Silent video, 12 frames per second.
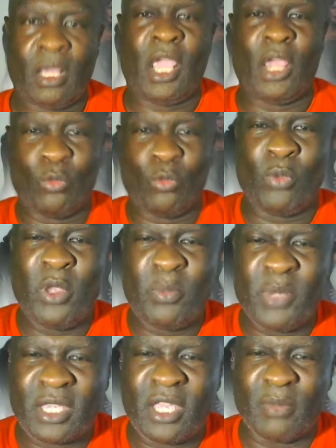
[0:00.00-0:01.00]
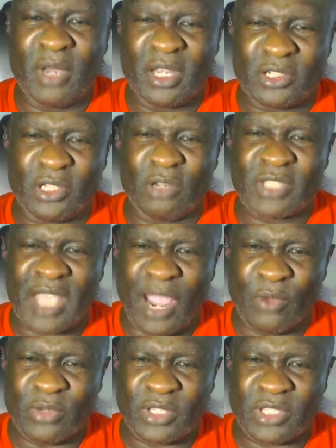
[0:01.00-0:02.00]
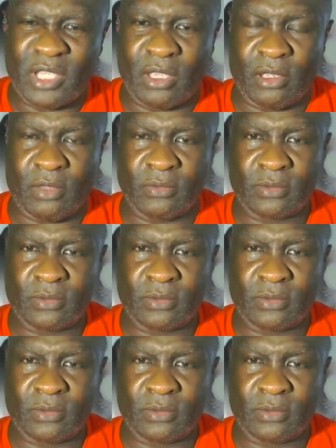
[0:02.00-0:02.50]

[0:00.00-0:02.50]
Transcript: And when we become adults ourselves,